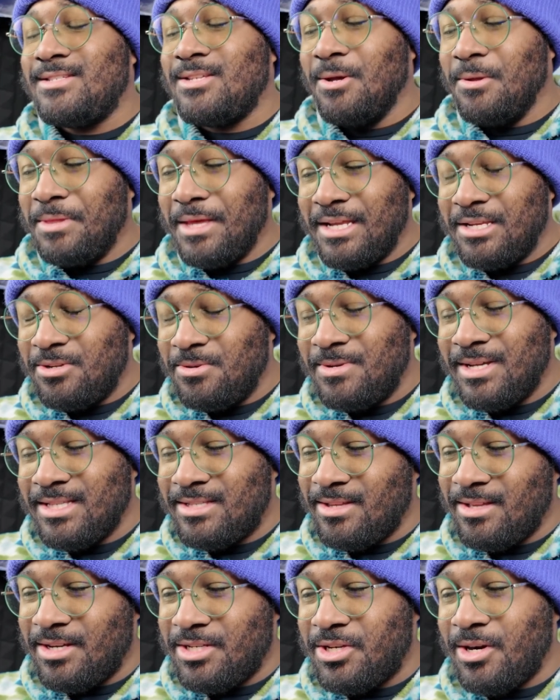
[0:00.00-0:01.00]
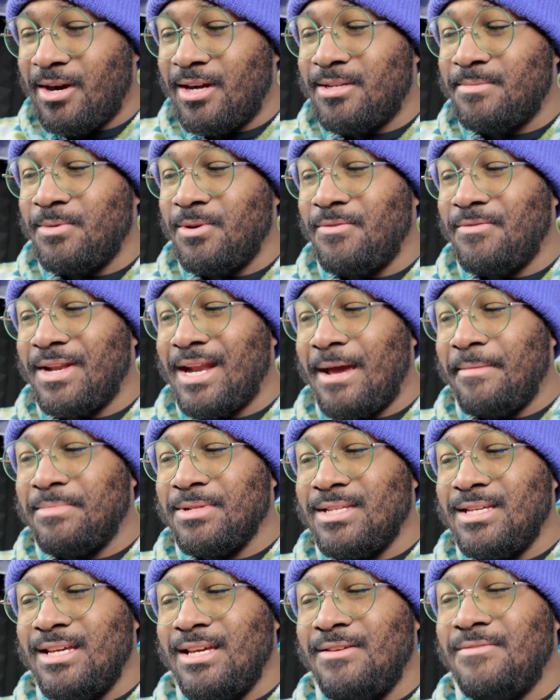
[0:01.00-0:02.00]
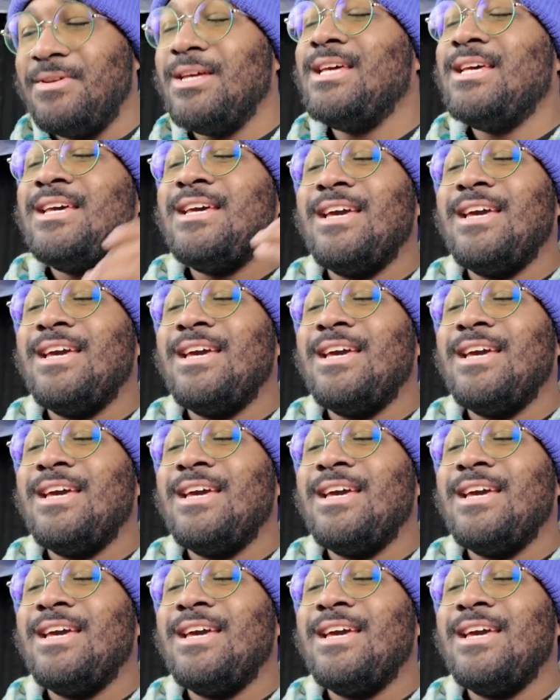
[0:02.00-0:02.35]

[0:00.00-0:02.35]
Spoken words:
So they do get to their charge move, and I believe